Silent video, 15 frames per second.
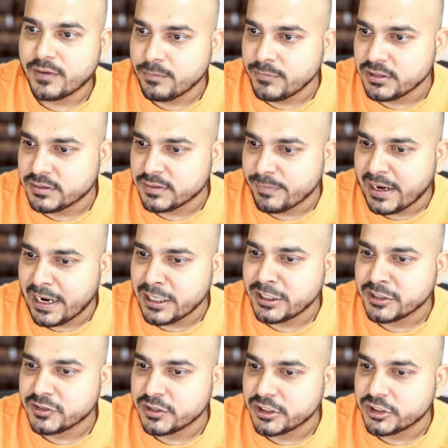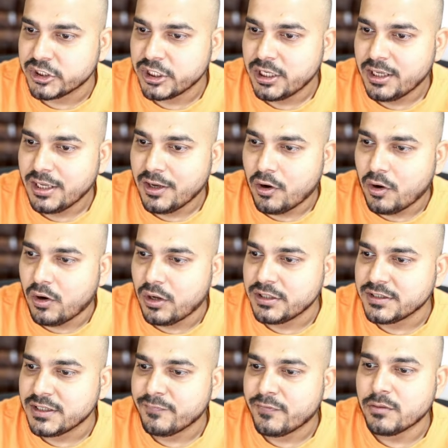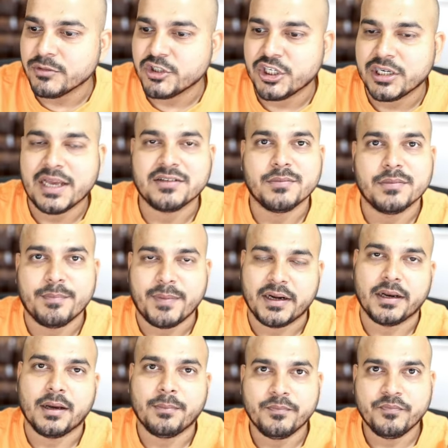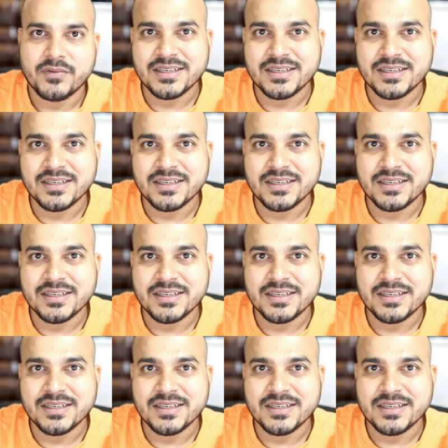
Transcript: from the similarity search, all this information has been picked up.